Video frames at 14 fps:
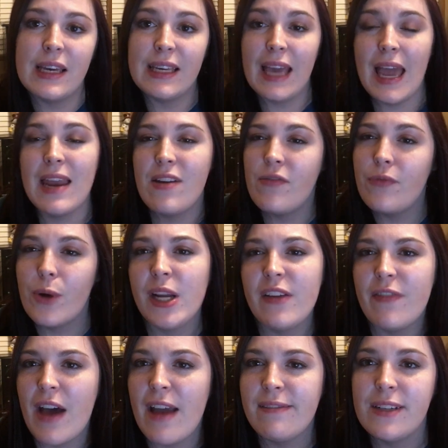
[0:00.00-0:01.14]
Again,
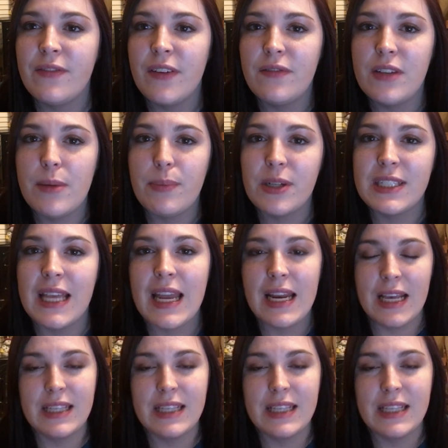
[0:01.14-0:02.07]
45 to 50%